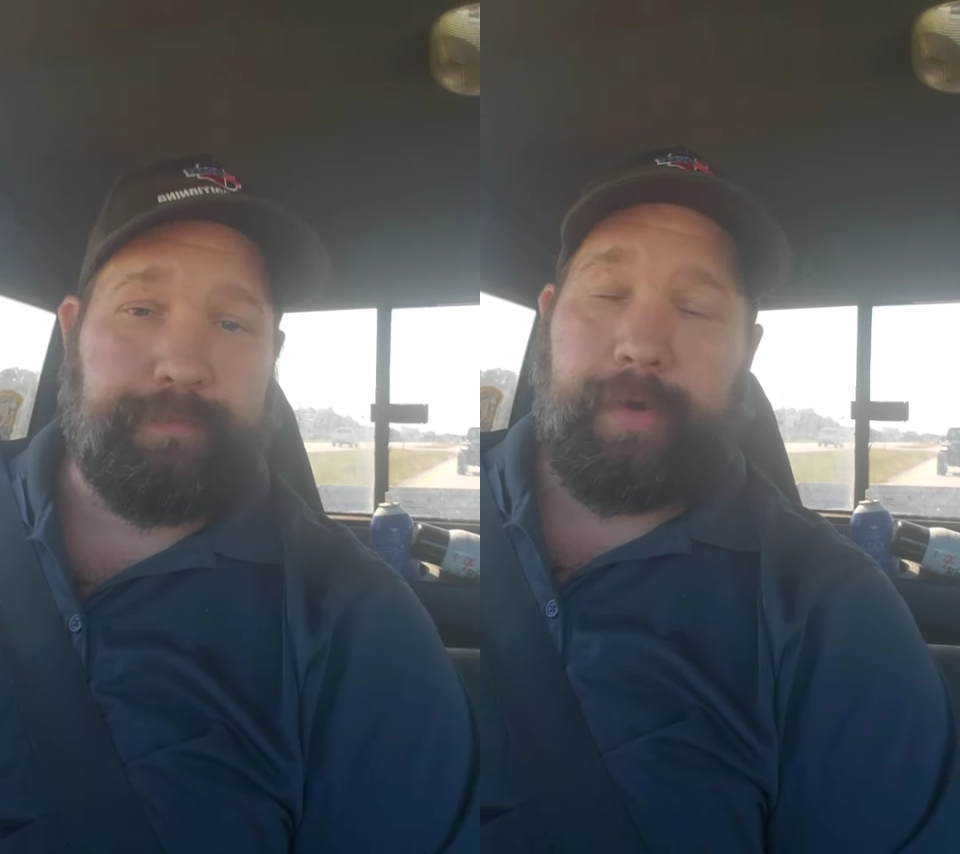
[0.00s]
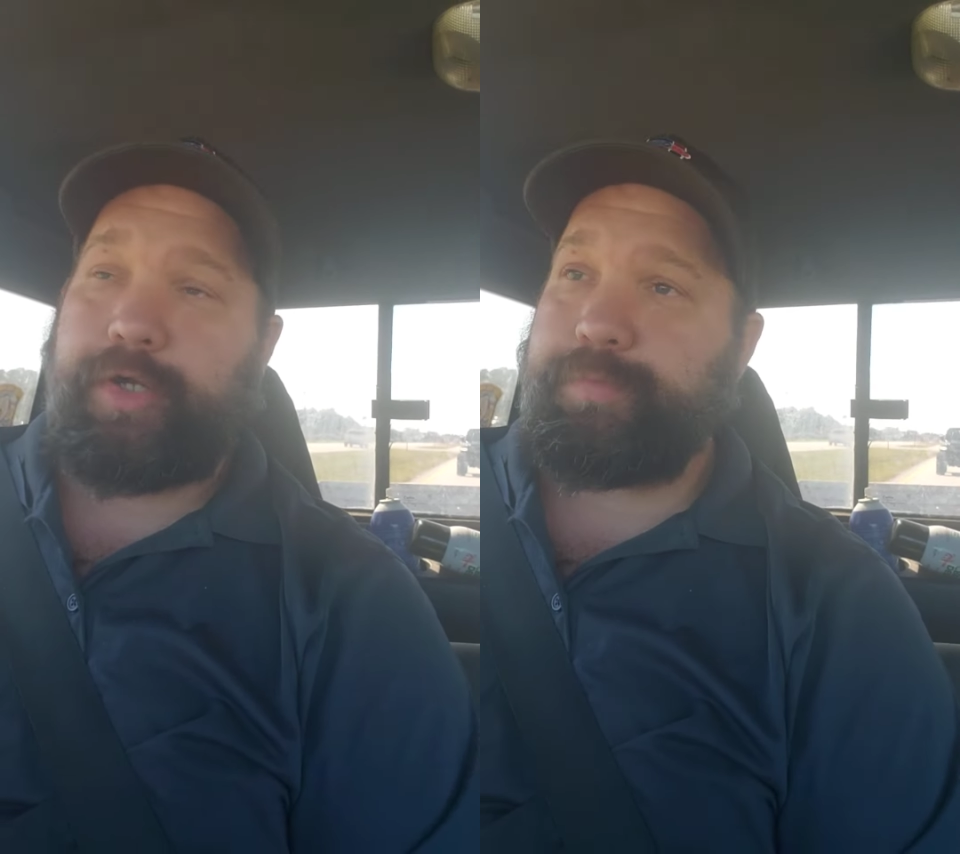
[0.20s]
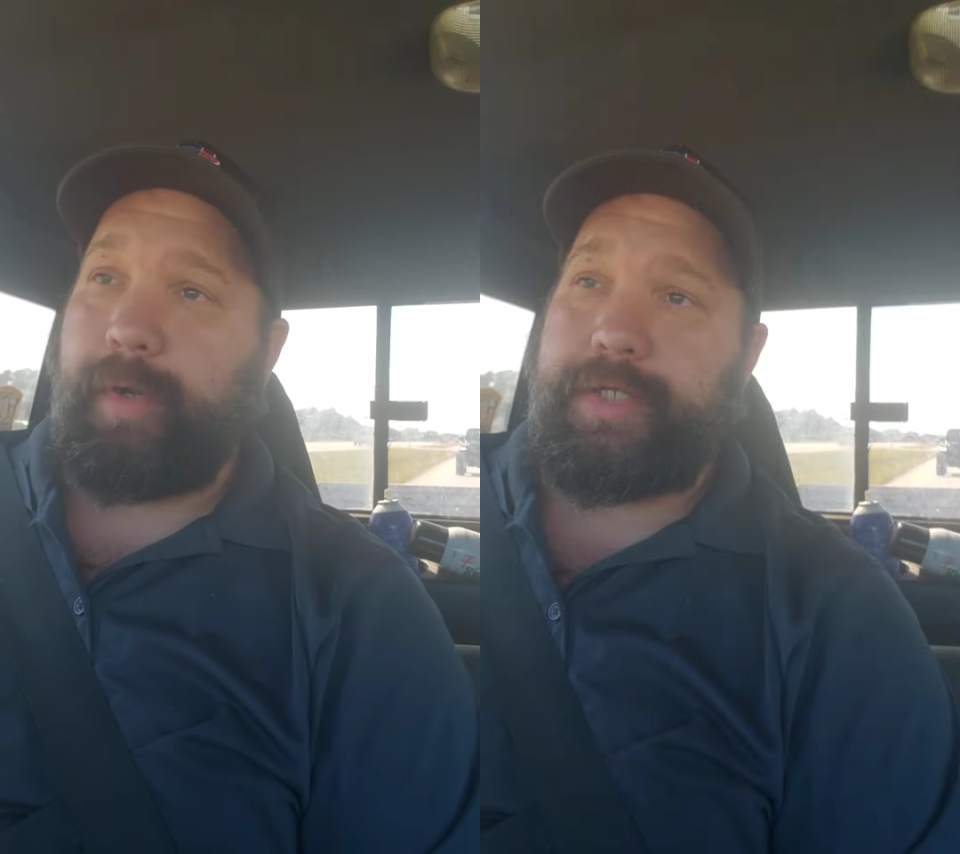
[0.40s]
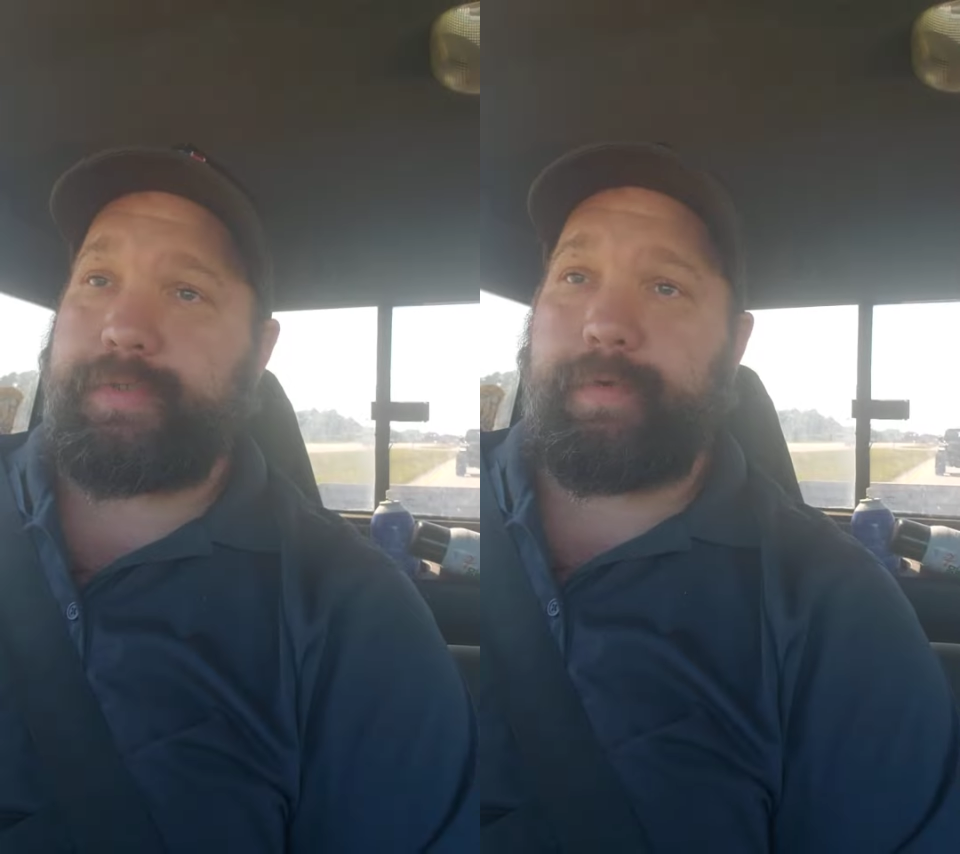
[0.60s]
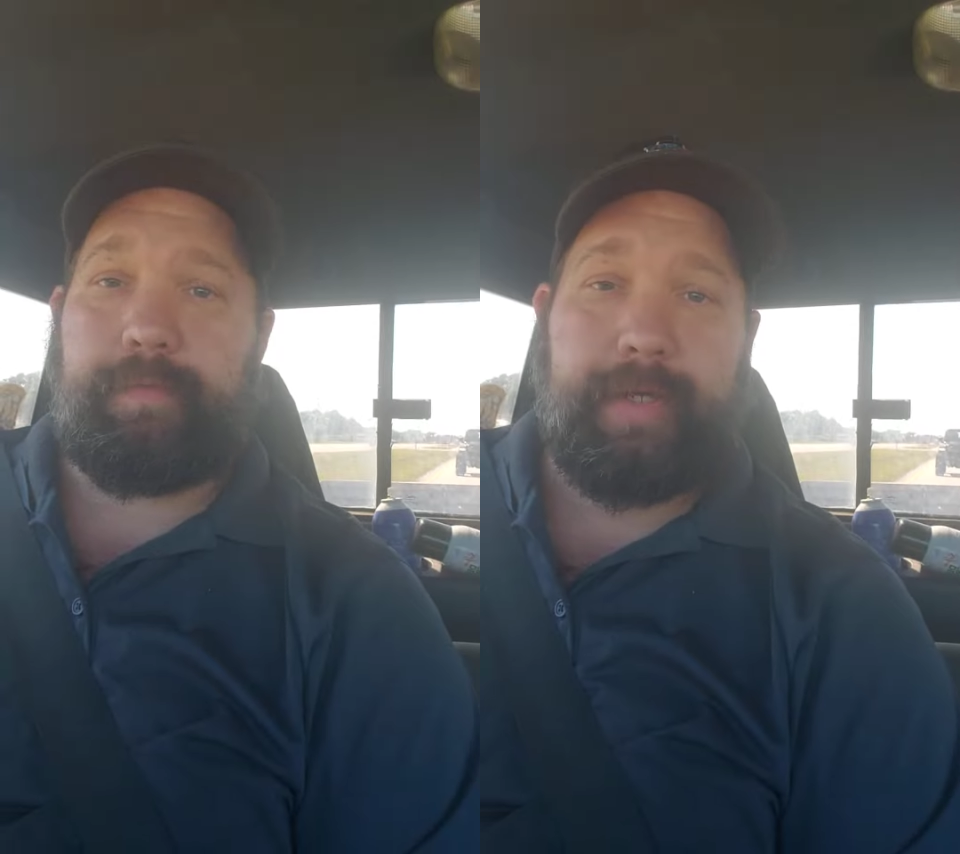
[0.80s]
the fairest price
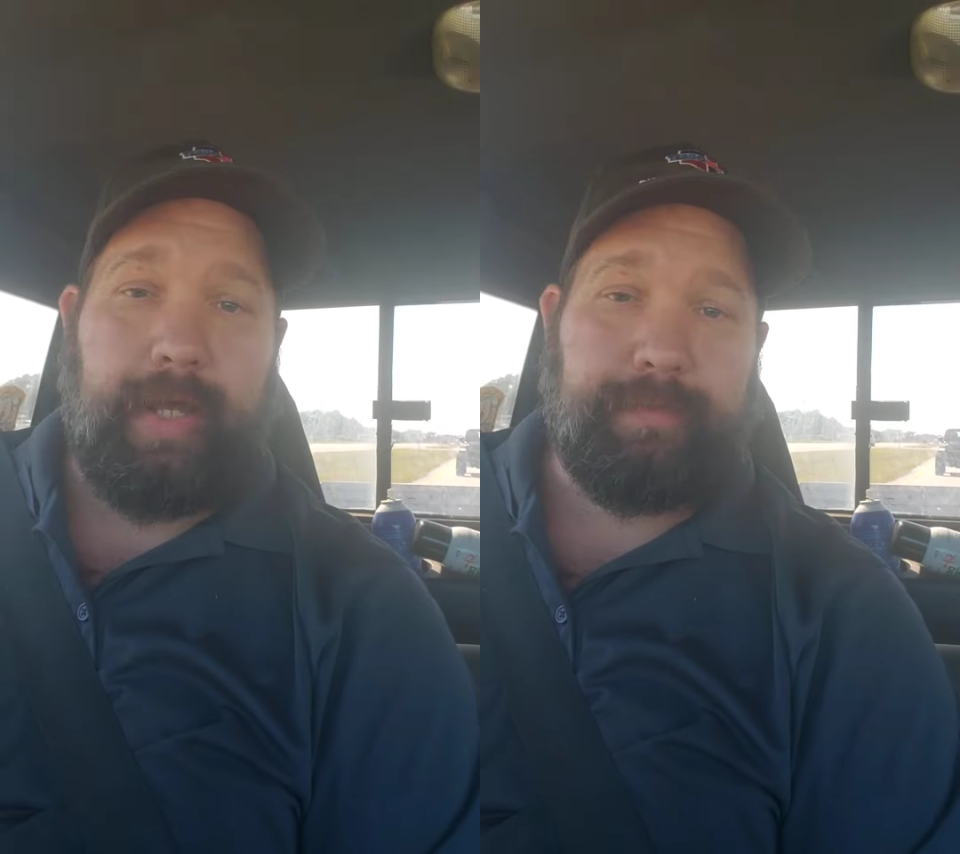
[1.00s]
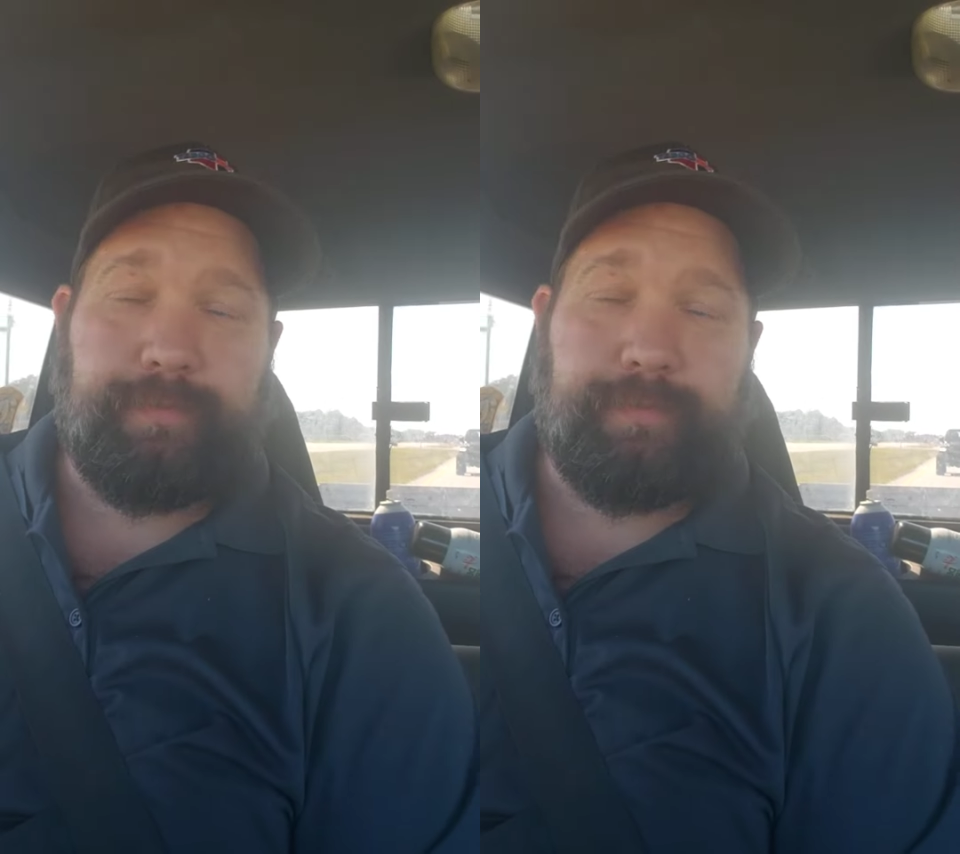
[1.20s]
I've ever gotten